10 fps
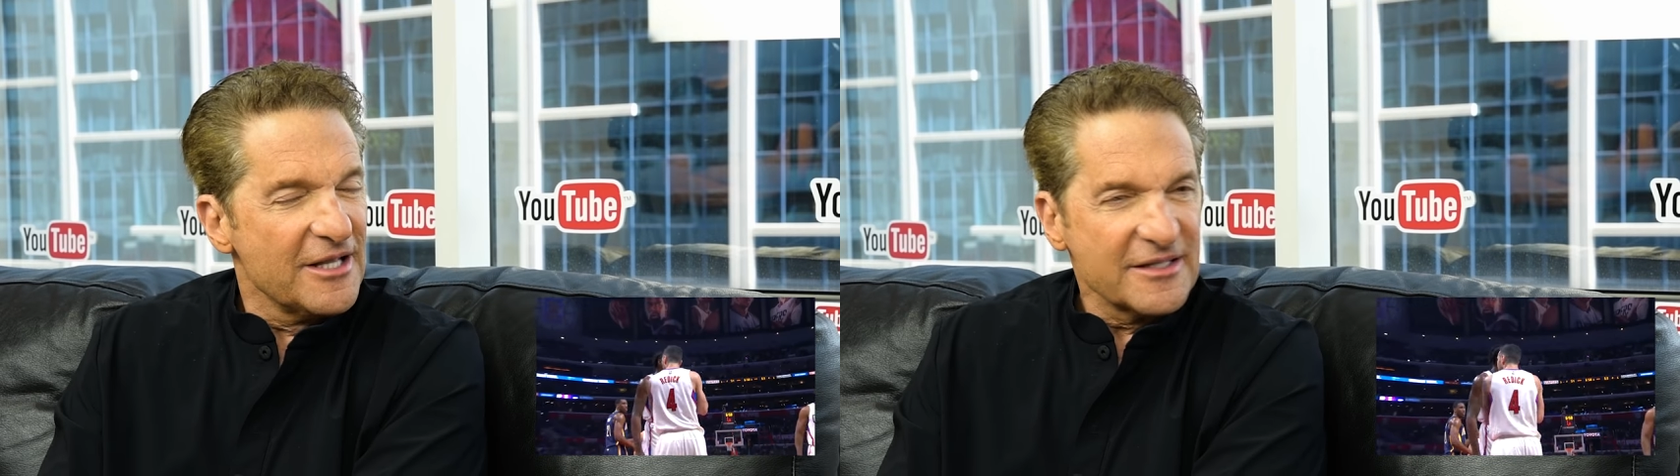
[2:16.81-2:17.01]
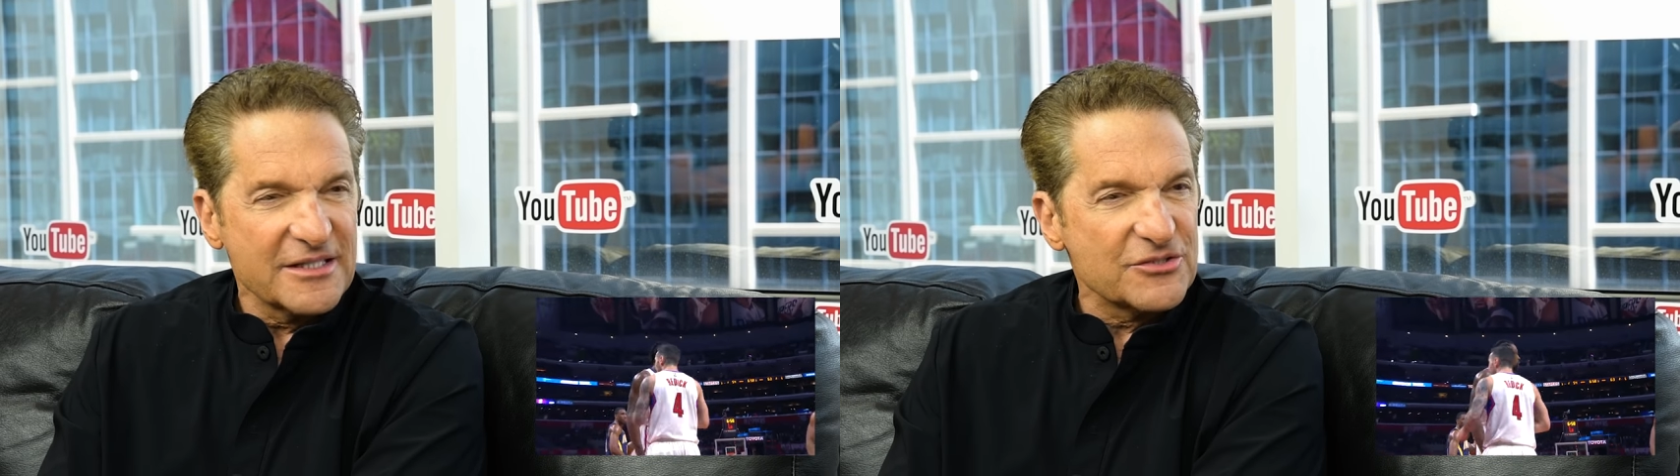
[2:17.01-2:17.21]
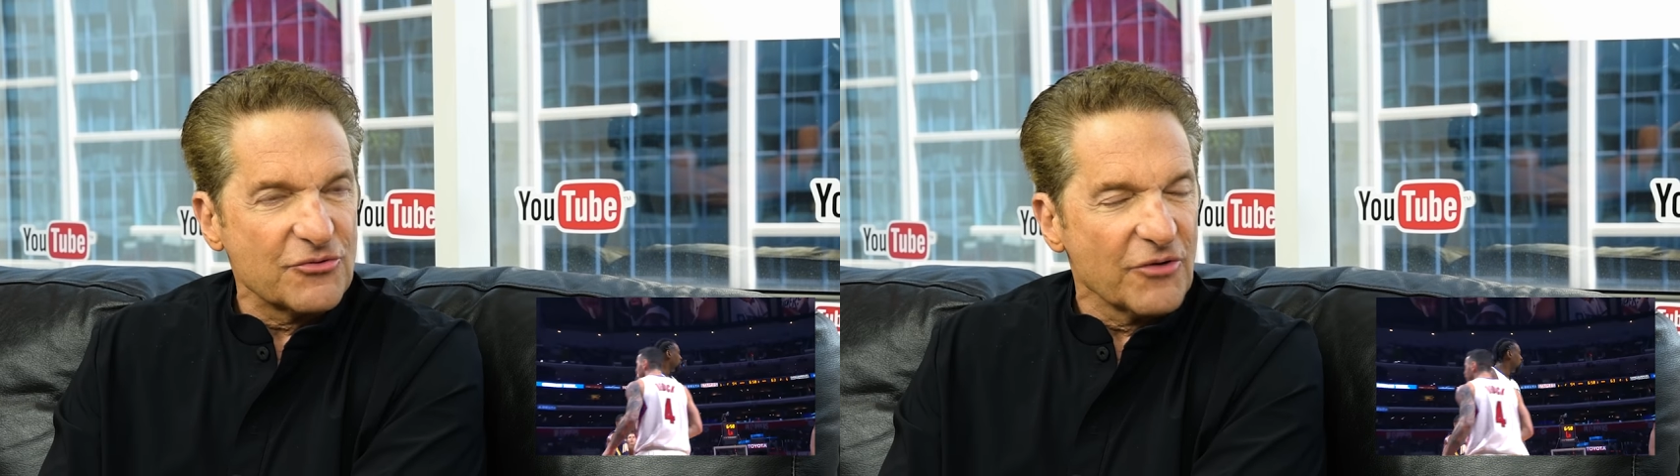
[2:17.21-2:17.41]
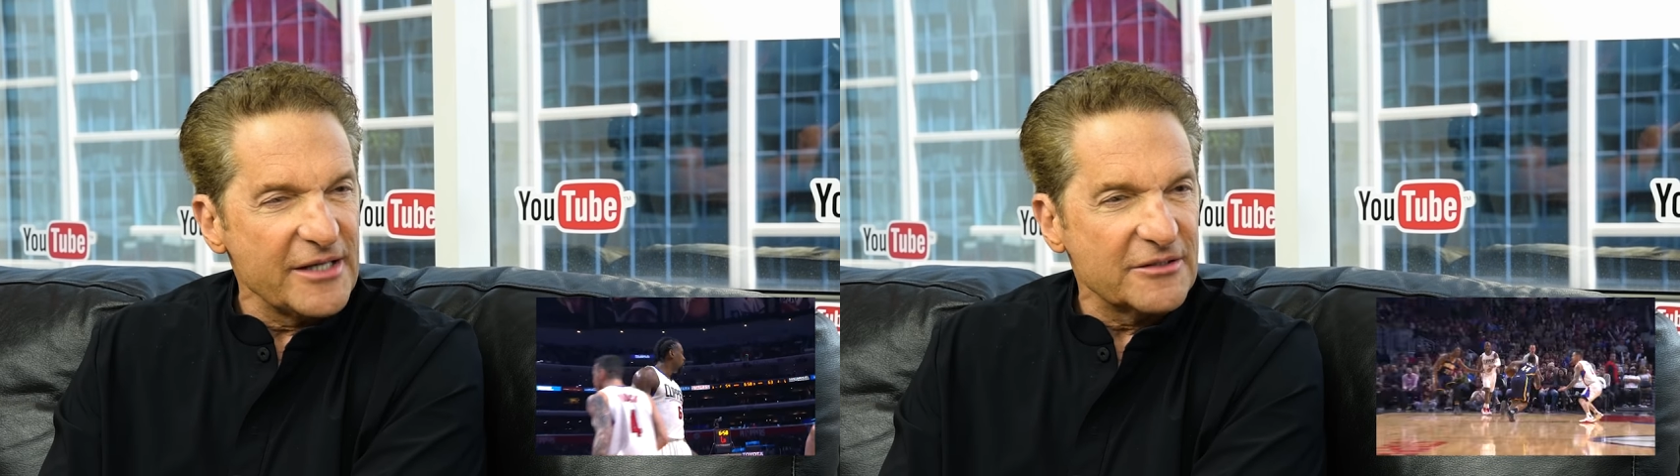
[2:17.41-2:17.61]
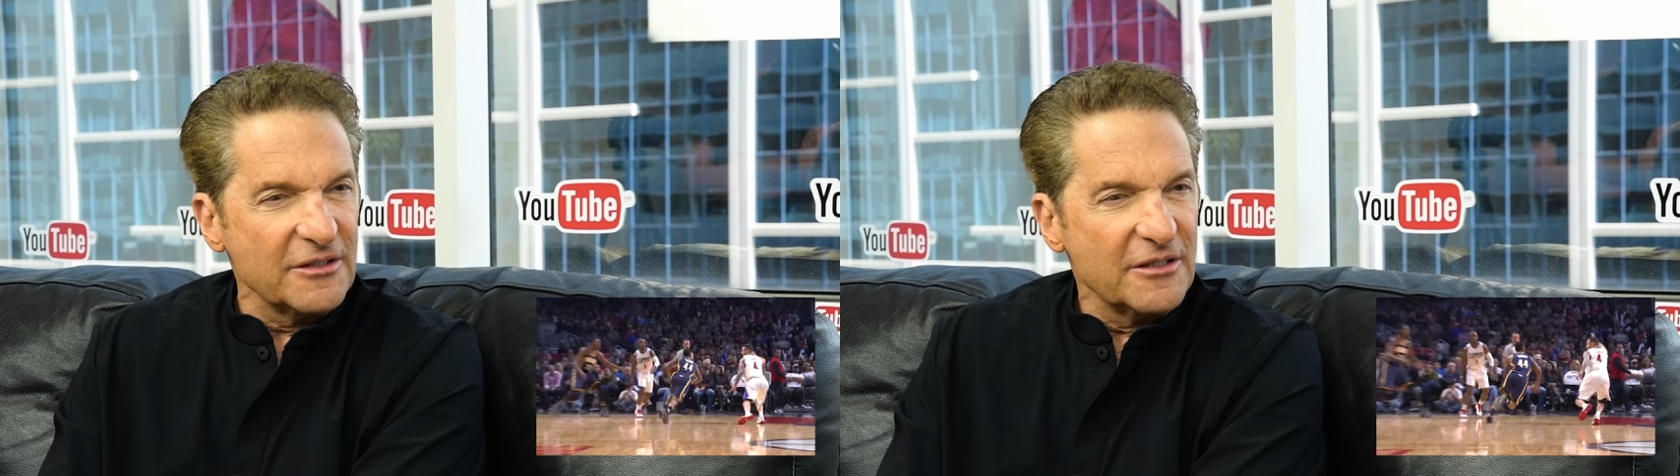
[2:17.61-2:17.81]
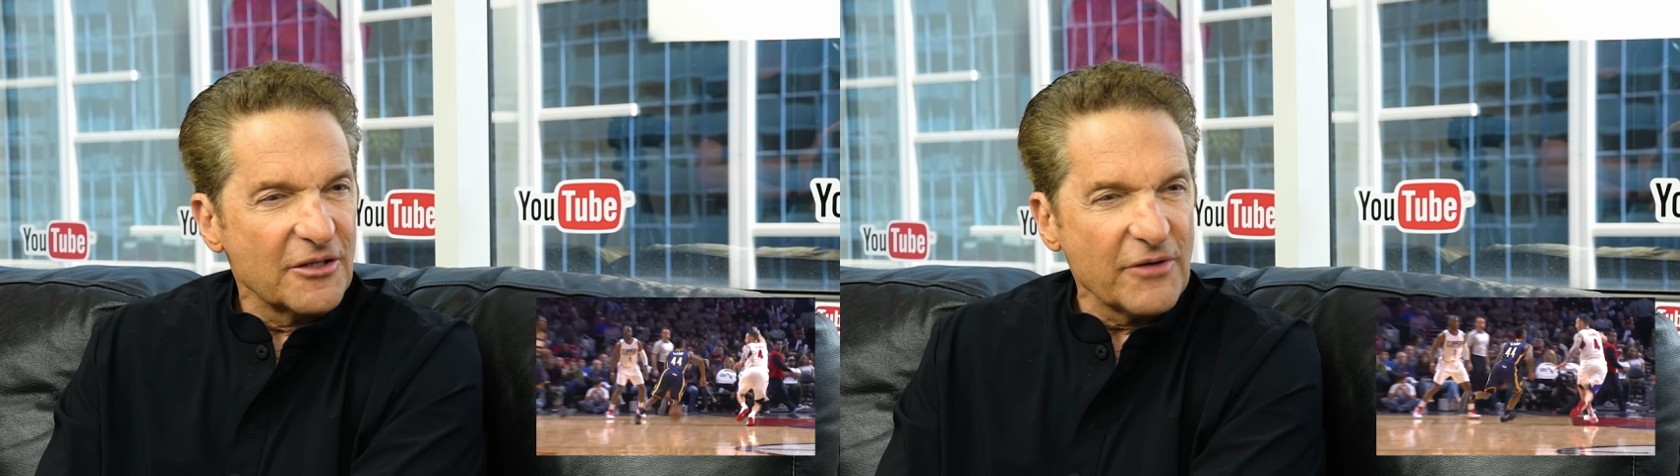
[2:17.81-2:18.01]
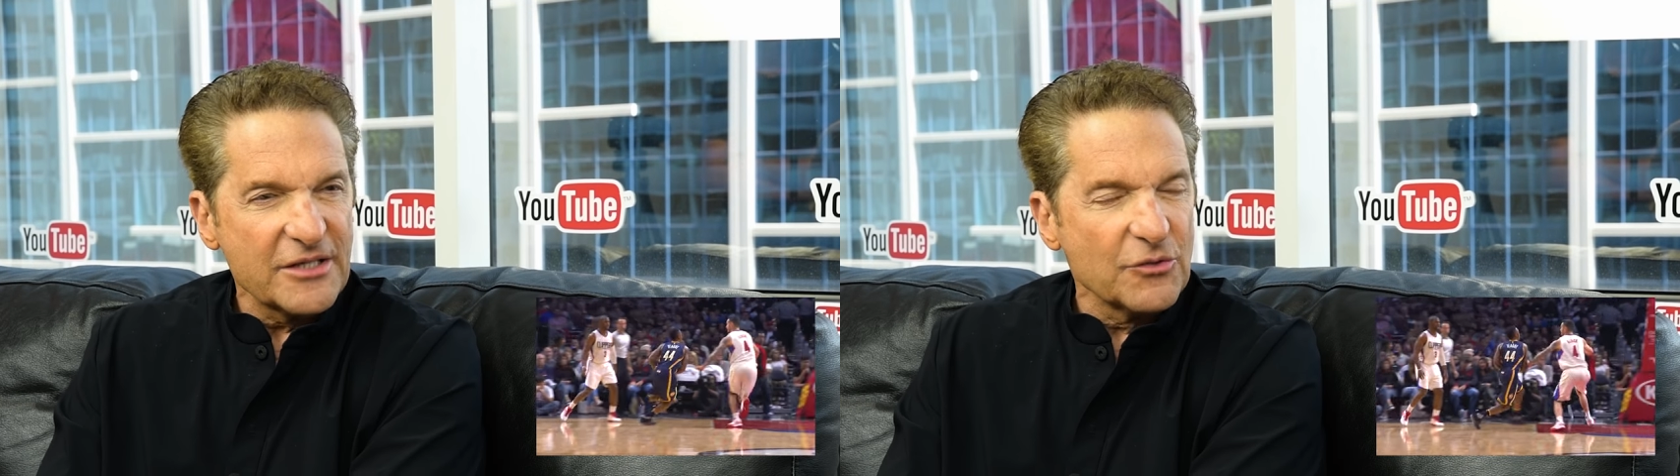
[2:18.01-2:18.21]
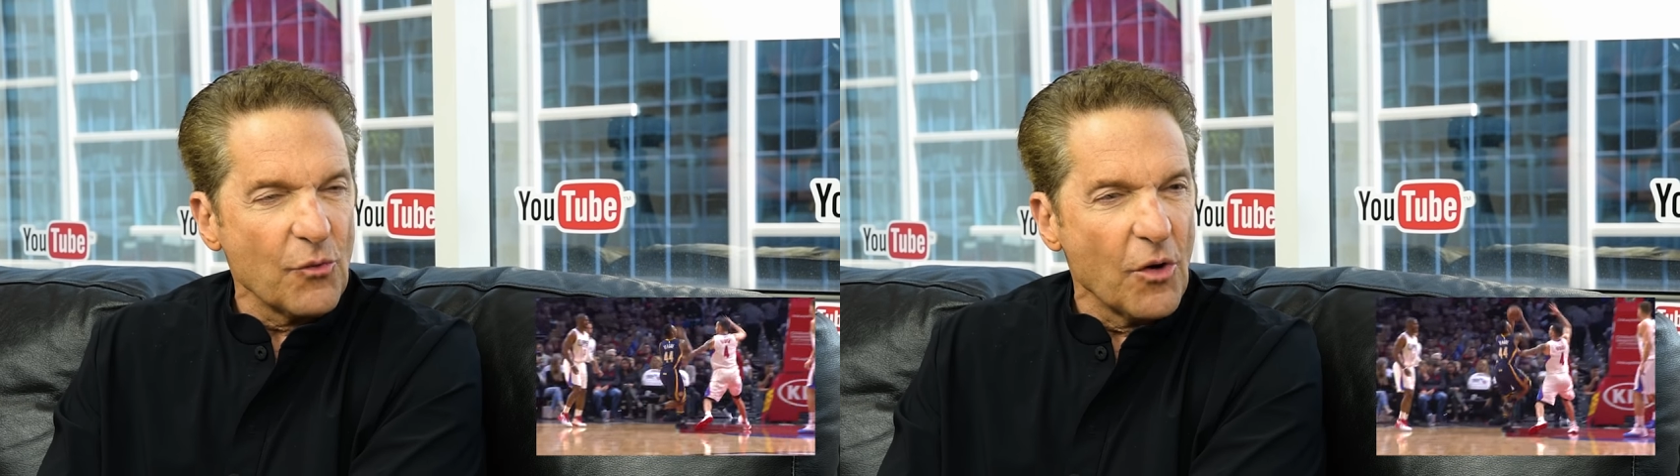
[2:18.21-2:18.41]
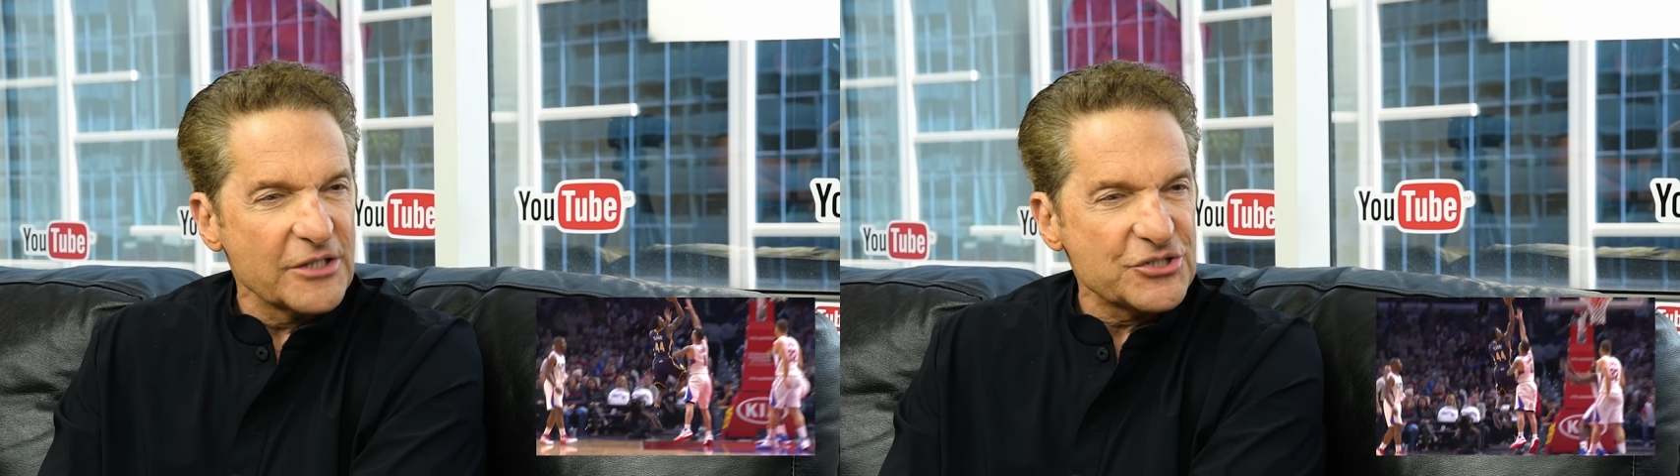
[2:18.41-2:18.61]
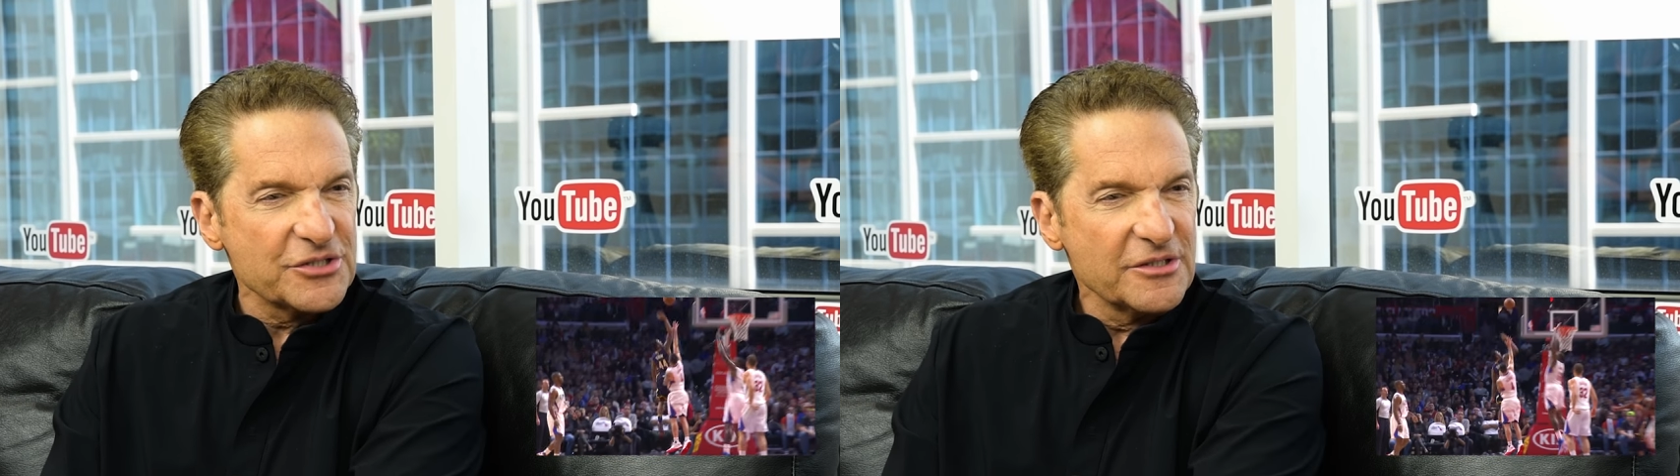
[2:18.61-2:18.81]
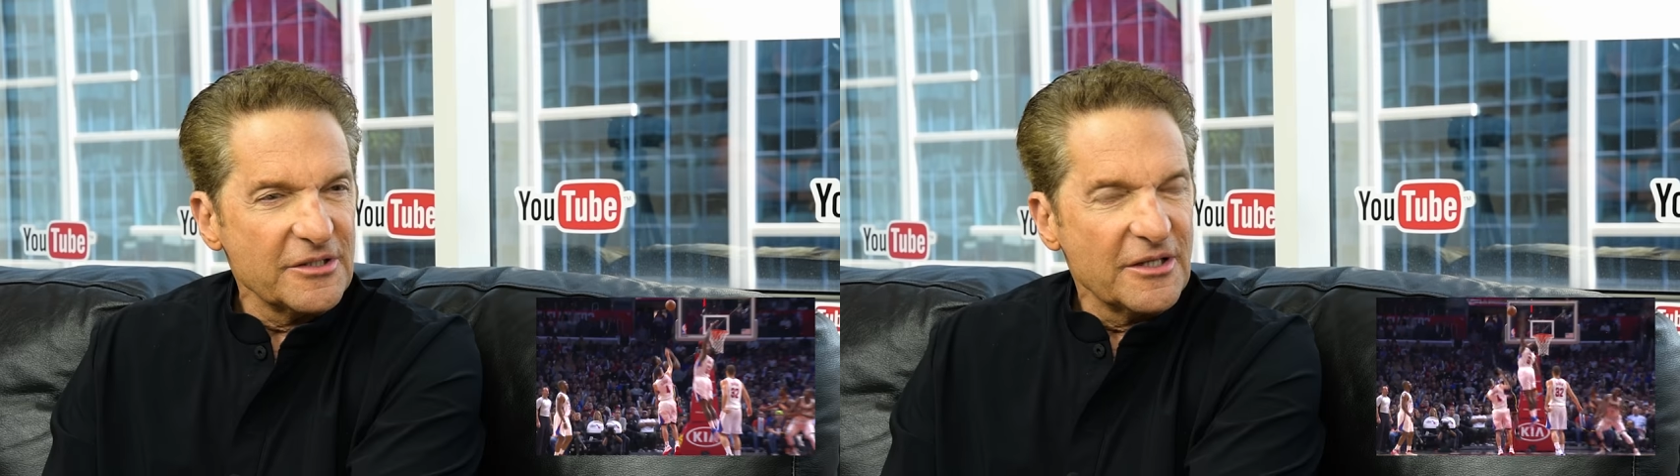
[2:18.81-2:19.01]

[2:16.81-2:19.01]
I think he's great to watch.